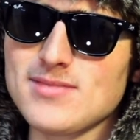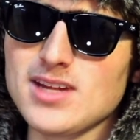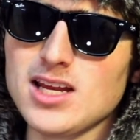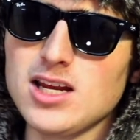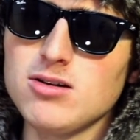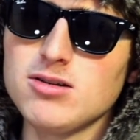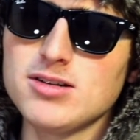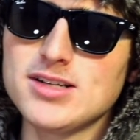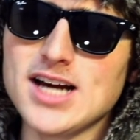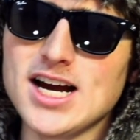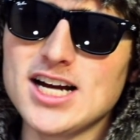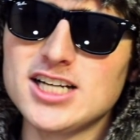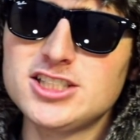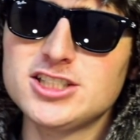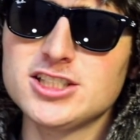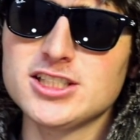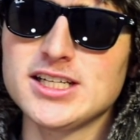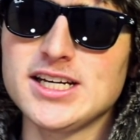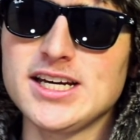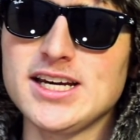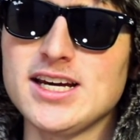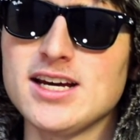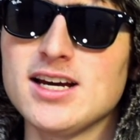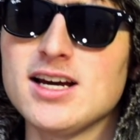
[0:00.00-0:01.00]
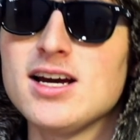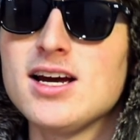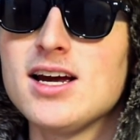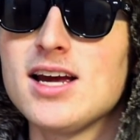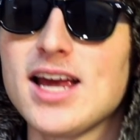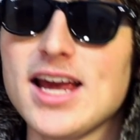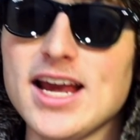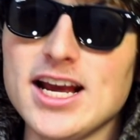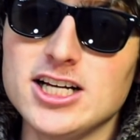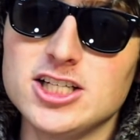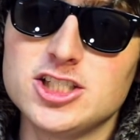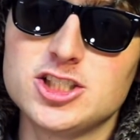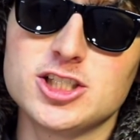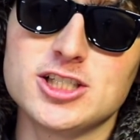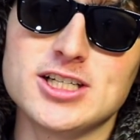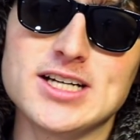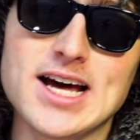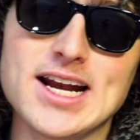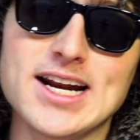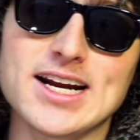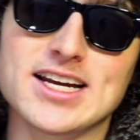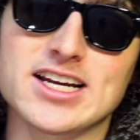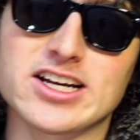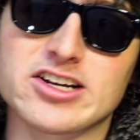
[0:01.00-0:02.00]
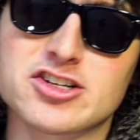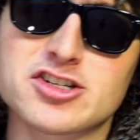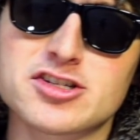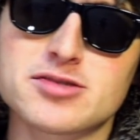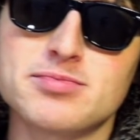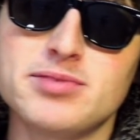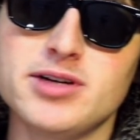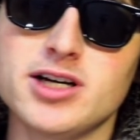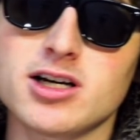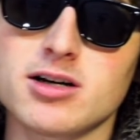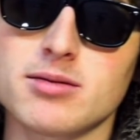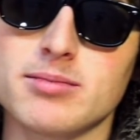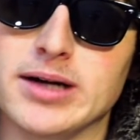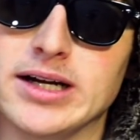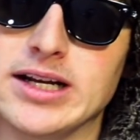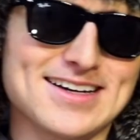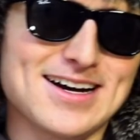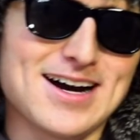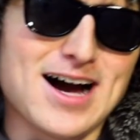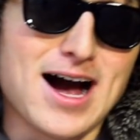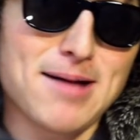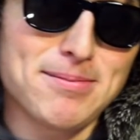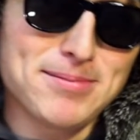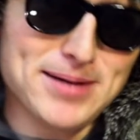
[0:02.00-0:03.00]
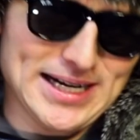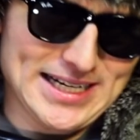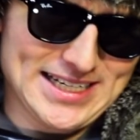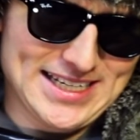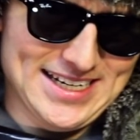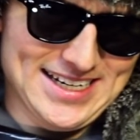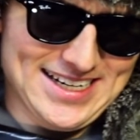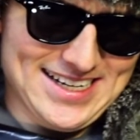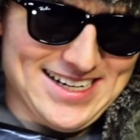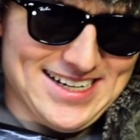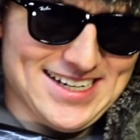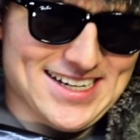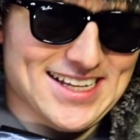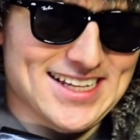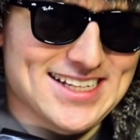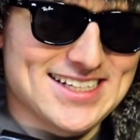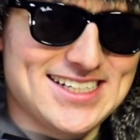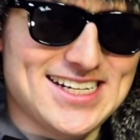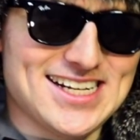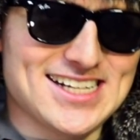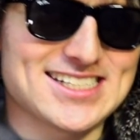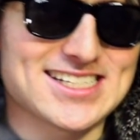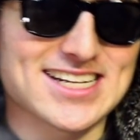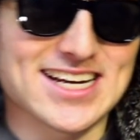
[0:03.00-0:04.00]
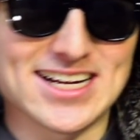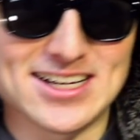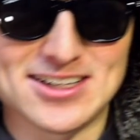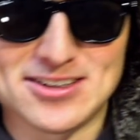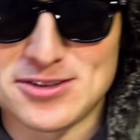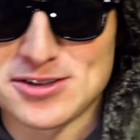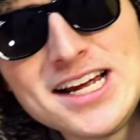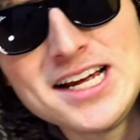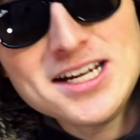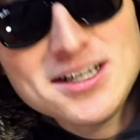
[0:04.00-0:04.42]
It was actually a genetic experiment. I'm not gonna get into the details.